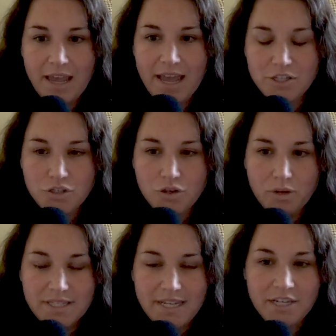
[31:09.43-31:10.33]
And so,
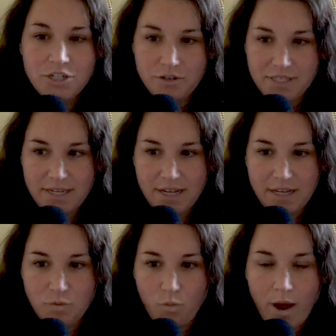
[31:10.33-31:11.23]
what's interesting
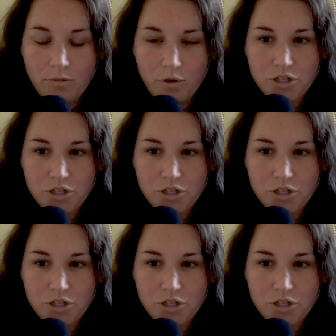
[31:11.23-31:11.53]
is when we're